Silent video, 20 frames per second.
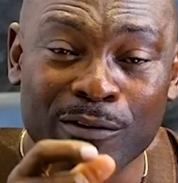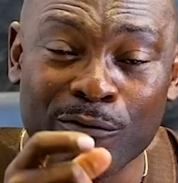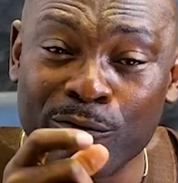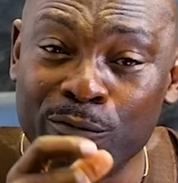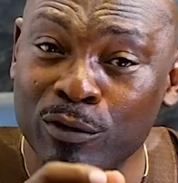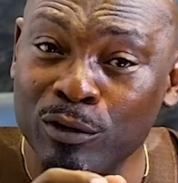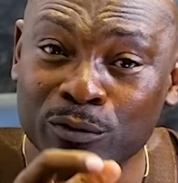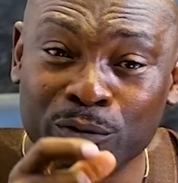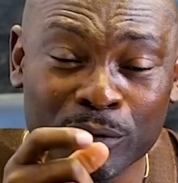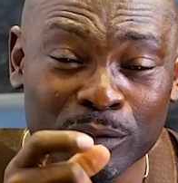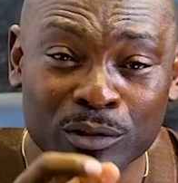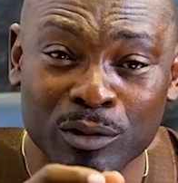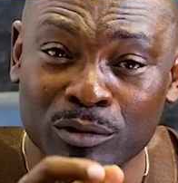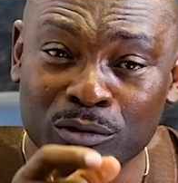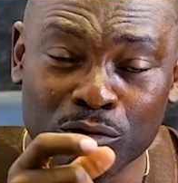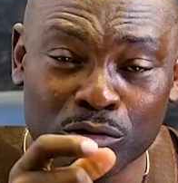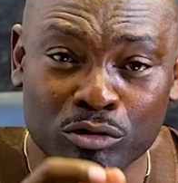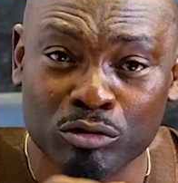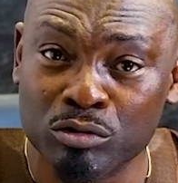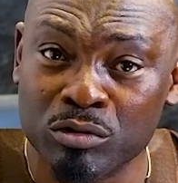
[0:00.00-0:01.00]
and vote for
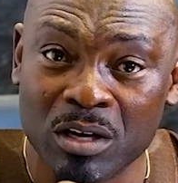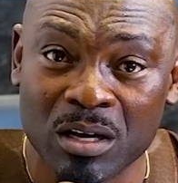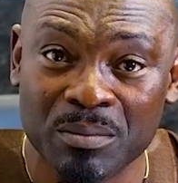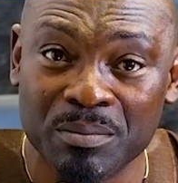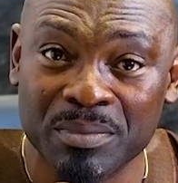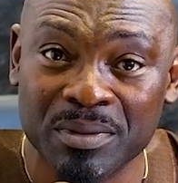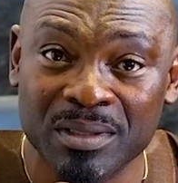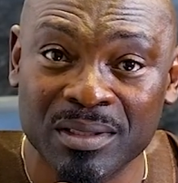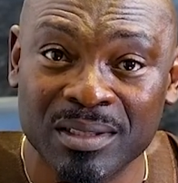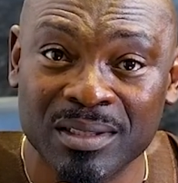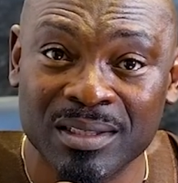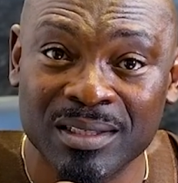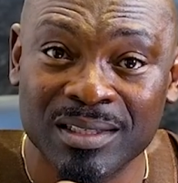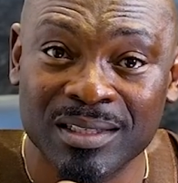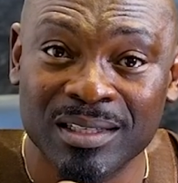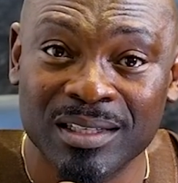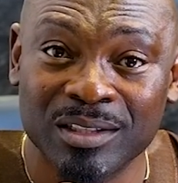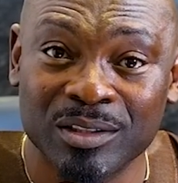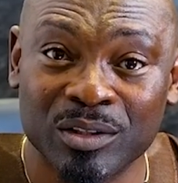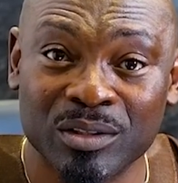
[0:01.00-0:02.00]
Donald Trump
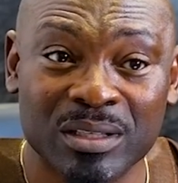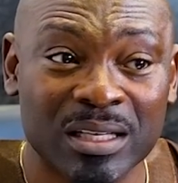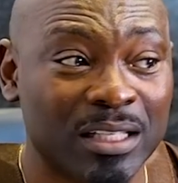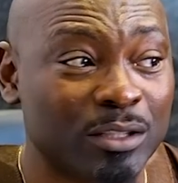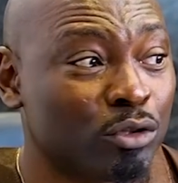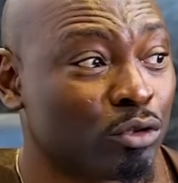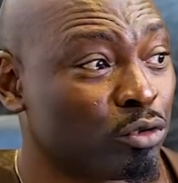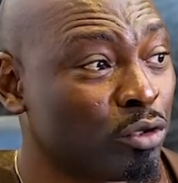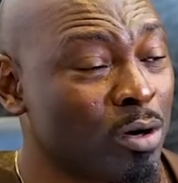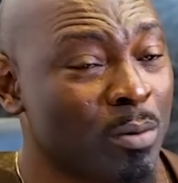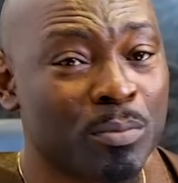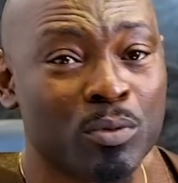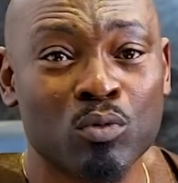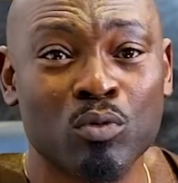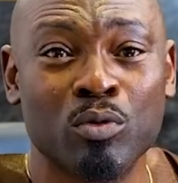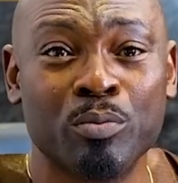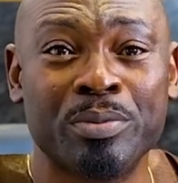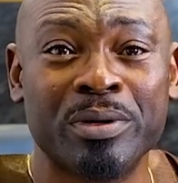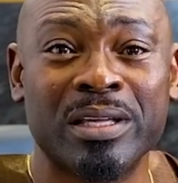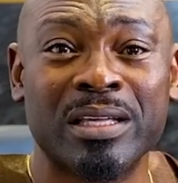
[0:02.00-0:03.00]
so that Trump
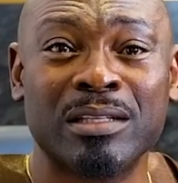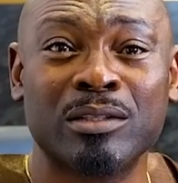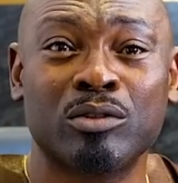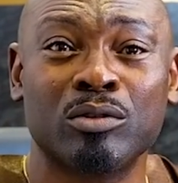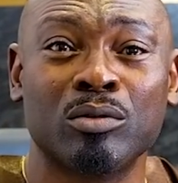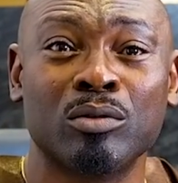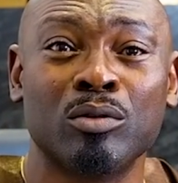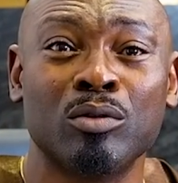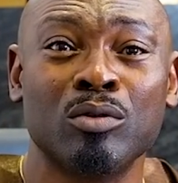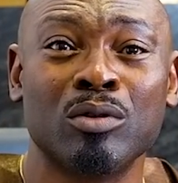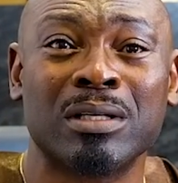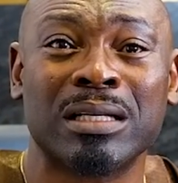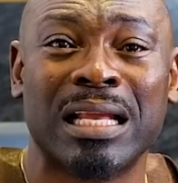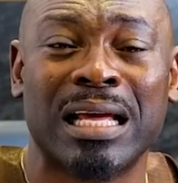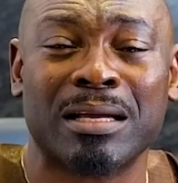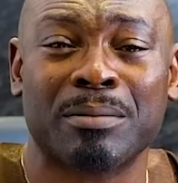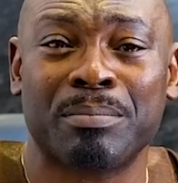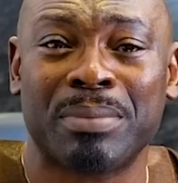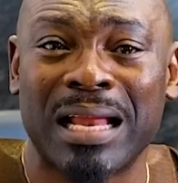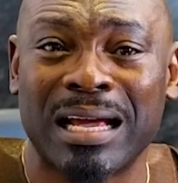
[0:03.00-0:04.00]
will begin to look
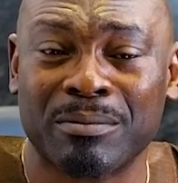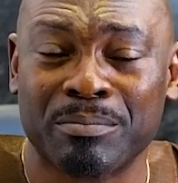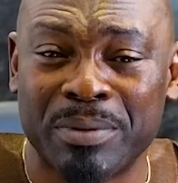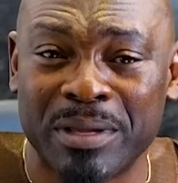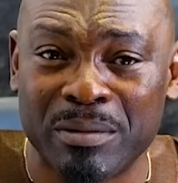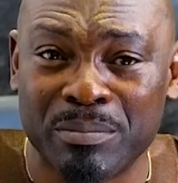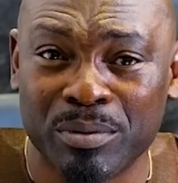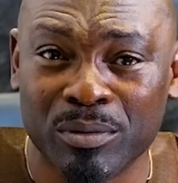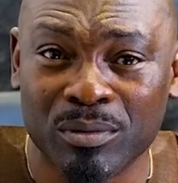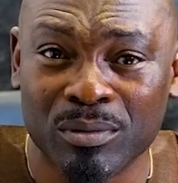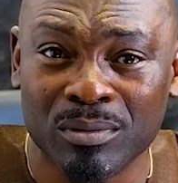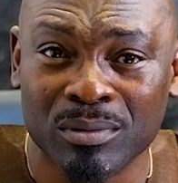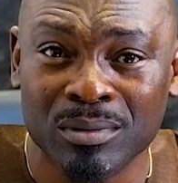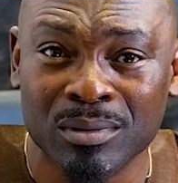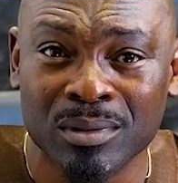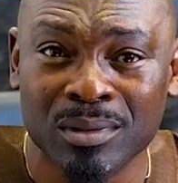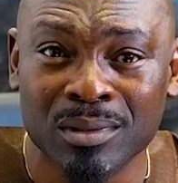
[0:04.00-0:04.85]
like black people.